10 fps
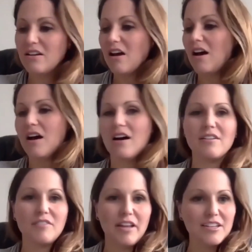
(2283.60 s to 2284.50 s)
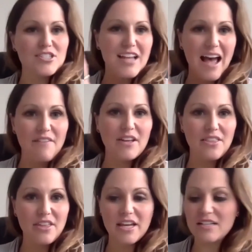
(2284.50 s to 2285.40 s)
like just having
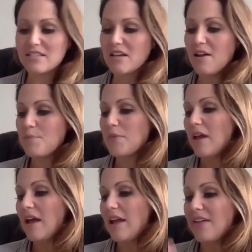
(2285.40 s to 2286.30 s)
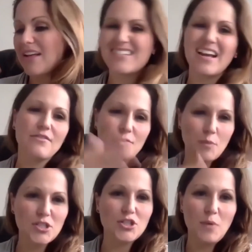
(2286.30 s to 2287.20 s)
things. And that's kind of what
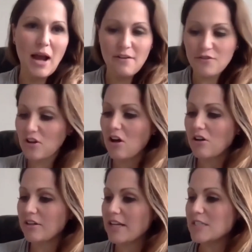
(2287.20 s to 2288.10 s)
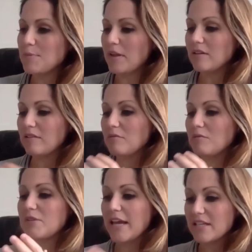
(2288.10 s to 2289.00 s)
to do after the holidays. But
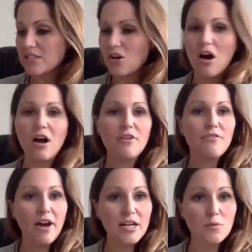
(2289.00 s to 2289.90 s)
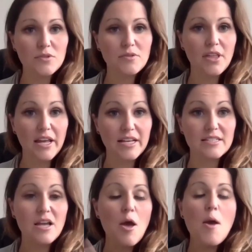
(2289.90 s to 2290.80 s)
take stock, find things,
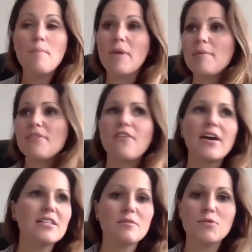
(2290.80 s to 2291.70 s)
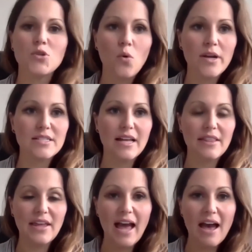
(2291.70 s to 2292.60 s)
maybe find some toys that
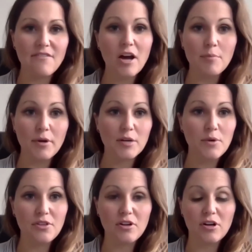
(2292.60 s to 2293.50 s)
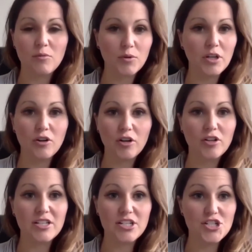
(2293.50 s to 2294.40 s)
they have not played with and are really good
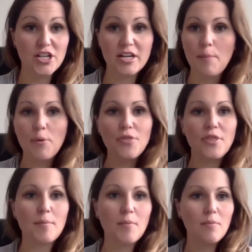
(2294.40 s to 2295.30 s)
condition. Put them.